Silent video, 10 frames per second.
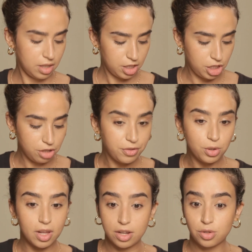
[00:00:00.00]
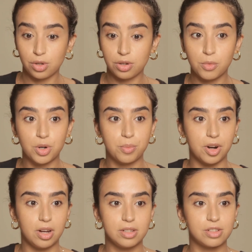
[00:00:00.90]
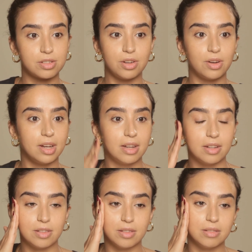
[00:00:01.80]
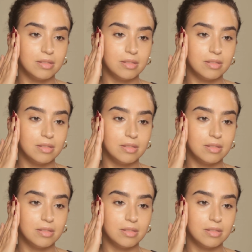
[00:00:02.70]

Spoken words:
And if you like to look more bronze, just go ahead and